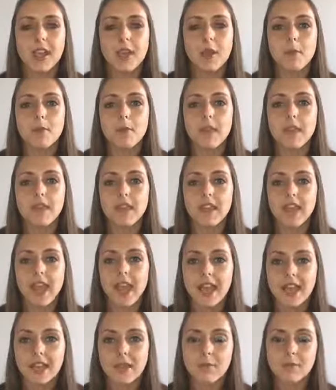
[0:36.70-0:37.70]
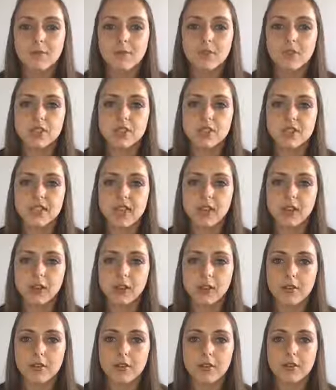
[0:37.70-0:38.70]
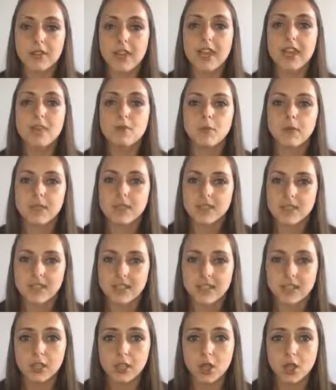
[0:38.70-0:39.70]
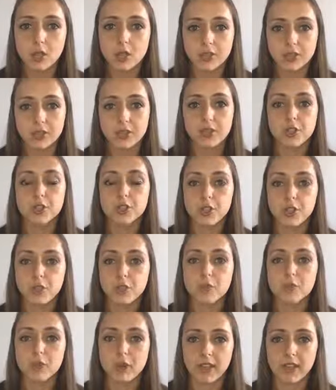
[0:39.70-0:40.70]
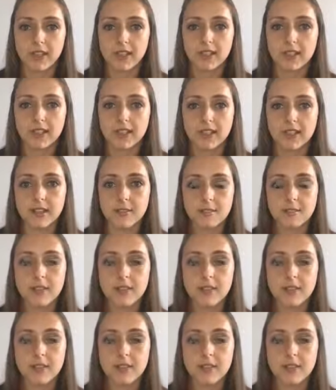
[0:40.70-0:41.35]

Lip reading: But the aim with setting goals is to do them regularly.